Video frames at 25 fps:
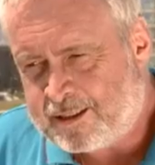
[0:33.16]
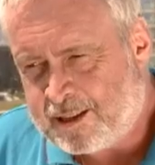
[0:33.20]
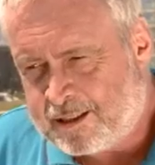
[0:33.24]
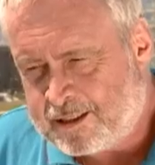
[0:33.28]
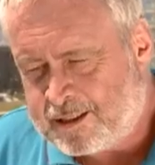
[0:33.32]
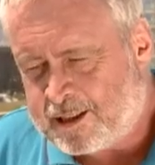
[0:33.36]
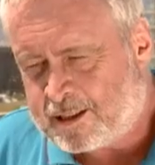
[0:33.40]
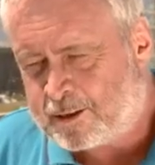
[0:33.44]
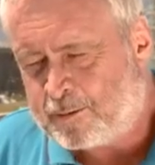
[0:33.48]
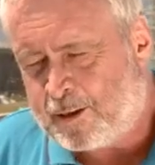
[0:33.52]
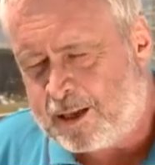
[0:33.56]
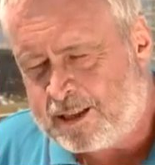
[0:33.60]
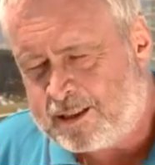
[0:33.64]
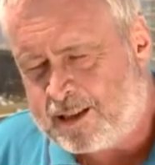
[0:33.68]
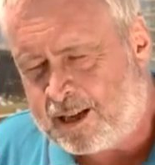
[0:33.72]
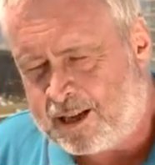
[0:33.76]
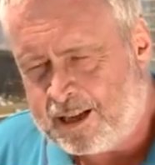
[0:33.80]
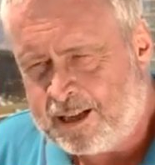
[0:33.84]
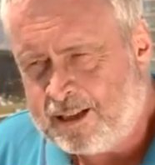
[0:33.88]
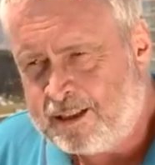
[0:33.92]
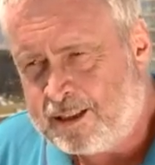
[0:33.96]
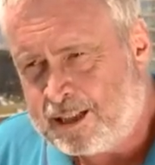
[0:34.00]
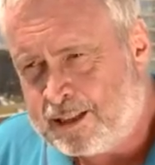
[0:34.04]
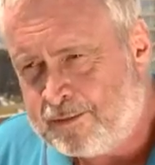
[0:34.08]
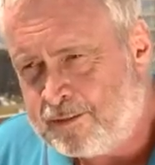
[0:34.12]
There's a quite
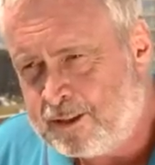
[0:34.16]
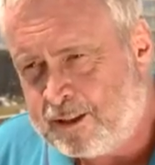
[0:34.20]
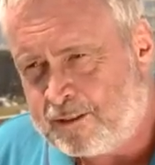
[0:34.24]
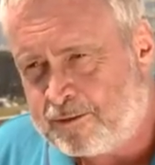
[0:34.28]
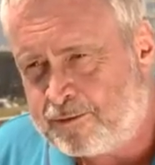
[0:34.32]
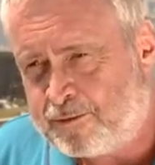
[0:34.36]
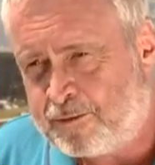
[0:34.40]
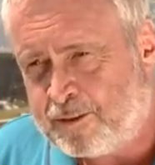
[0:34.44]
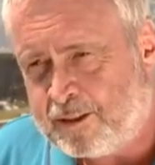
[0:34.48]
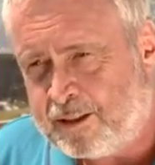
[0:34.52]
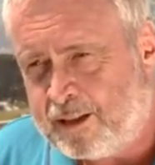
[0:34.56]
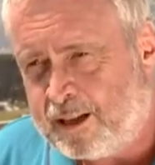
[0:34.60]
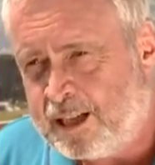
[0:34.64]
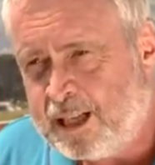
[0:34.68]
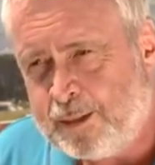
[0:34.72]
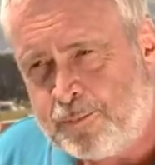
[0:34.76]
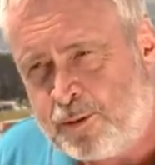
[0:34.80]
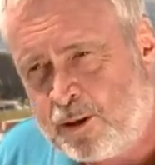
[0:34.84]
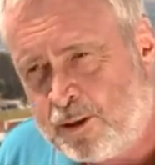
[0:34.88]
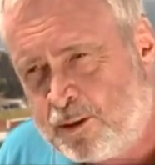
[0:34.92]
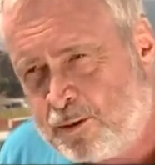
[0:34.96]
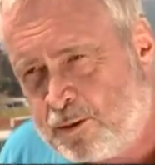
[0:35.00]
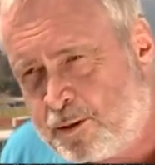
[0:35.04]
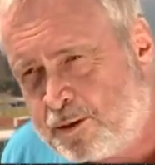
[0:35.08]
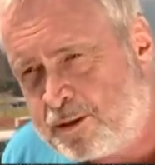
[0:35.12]
high level of air
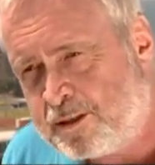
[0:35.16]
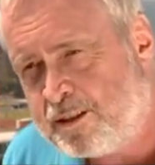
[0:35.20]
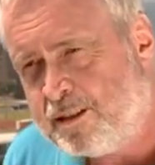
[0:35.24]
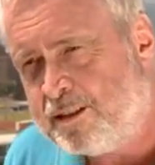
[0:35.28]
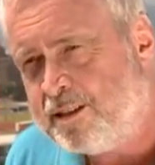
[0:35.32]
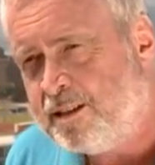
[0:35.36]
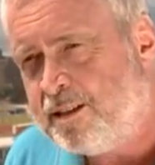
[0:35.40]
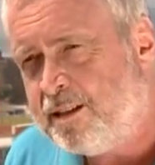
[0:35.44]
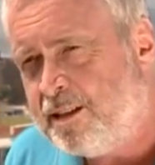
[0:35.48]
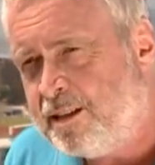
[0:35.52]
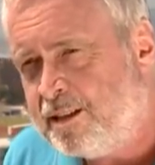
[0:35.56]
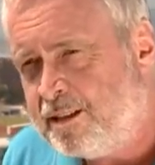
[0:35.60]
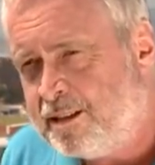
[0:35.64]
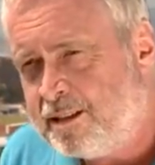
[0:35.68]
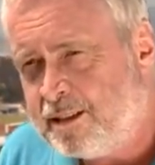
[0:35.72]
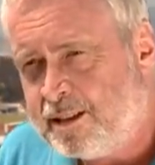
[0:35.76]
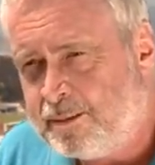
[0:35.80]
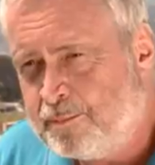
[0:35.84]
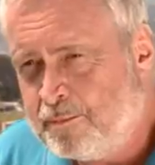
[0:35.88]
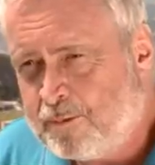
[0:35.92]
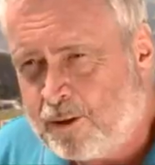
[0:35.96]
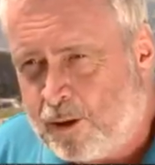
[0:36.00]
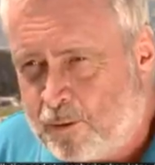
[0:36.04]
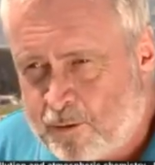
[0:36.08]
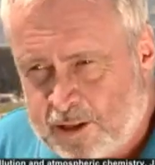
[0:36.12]
pollution in
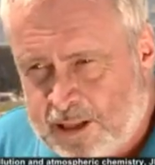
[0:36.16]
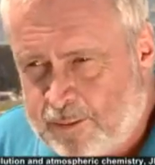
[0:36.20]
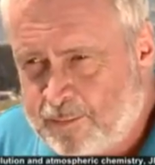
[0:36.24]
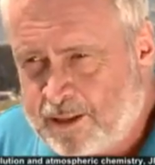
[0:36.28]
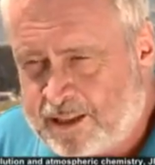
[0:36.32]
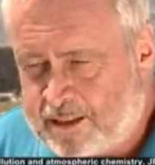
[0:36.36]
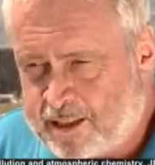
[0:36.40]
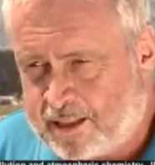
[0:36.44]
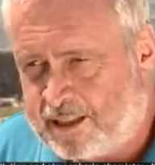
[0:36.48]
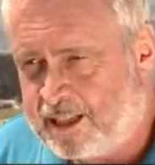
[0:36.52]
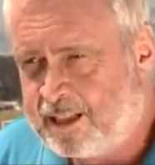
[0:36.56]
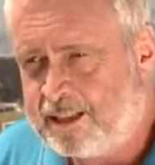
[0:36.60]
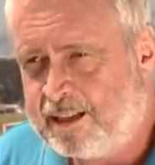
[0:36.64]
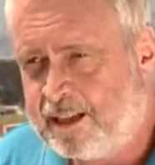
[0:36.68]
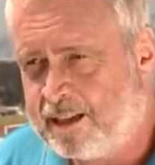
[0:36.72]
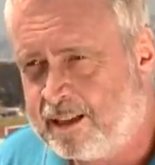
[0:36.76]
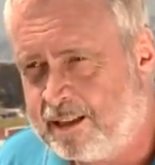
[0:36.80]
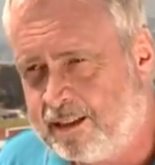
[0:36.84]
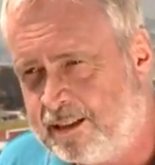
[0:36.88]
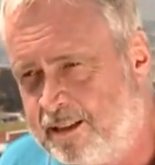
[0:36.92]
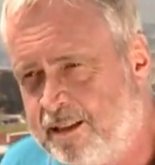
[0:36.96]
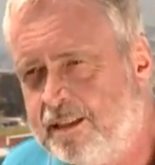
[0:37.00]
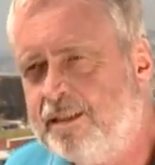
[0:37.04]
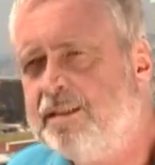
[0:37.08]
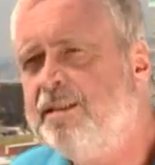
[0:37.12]
the, over the
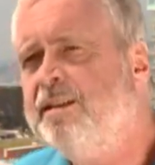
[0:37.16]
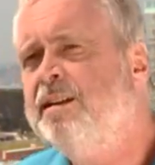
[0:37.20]
Mediterranean.